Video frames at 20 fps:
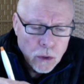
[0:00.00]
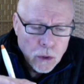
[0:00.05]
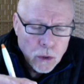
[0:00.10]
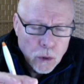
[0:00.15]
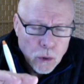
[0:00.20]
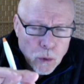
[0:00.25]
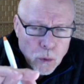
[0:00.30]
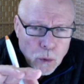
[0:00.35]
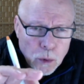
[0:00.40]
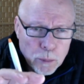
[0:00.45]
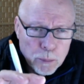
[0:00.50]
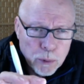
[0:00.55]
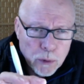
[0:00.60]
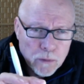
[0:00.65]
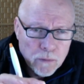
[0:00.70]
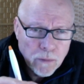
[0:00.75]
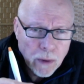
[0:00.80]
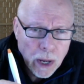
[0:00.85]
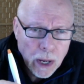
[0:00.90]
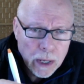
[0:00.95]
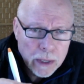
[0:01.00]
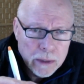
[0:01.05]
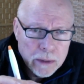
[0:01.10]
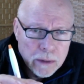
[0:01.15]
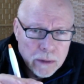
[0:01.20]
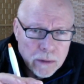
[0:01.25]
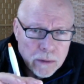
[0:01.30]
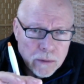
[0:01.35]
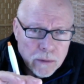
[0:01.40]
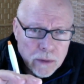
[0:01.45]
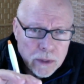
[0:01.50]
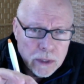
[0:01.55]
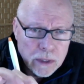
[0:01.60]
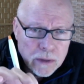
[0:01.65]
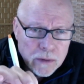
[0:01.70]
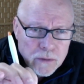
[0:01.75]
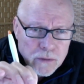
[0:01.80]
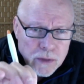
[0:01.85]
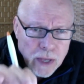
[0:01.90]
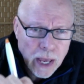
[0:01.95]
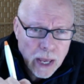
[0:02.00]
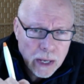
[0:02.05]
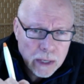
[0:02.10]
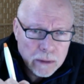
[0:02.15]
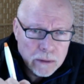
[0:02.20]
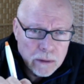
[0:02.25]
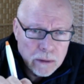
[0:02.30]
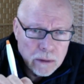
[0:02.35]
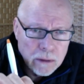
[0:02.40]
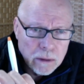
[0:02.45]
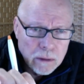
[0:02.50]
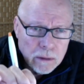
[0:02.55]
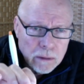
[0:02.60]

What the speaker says: who will provide the exact